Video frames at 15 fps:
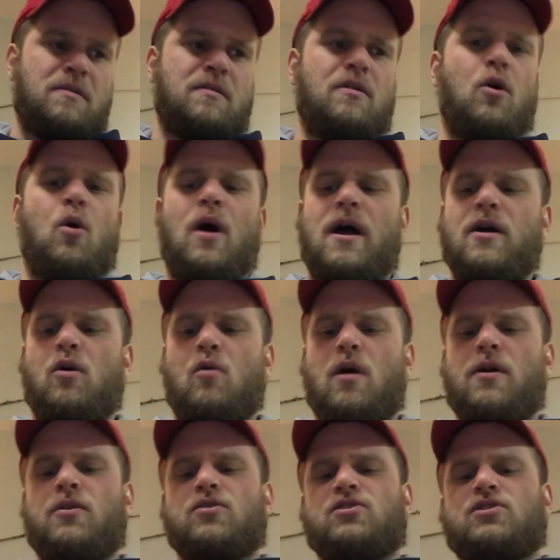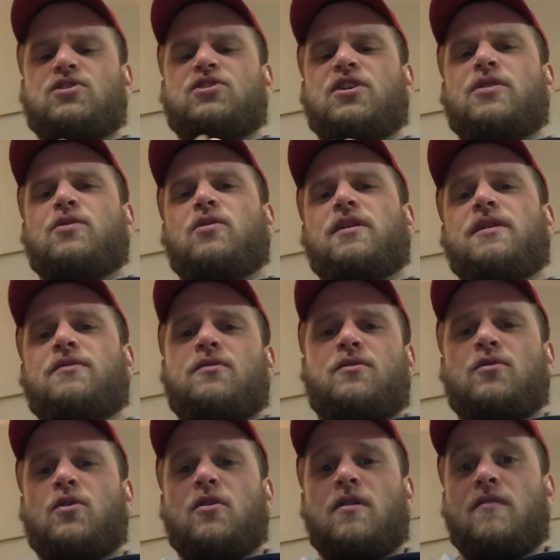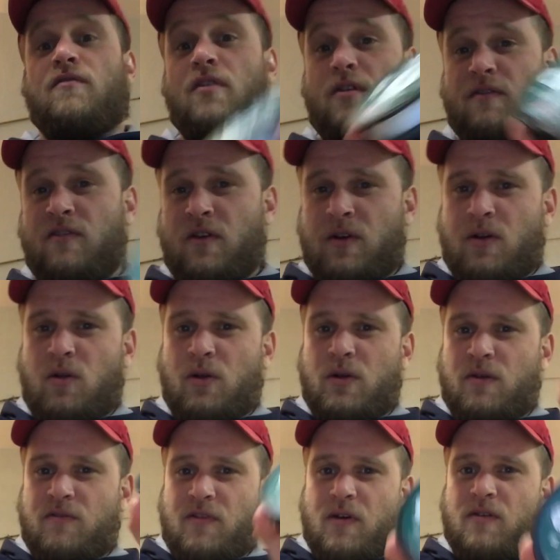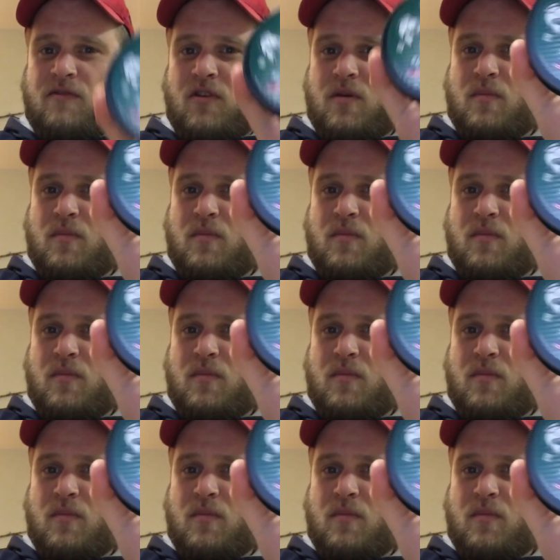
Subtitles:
Ohio waters, generally either they're very, very clear or very, very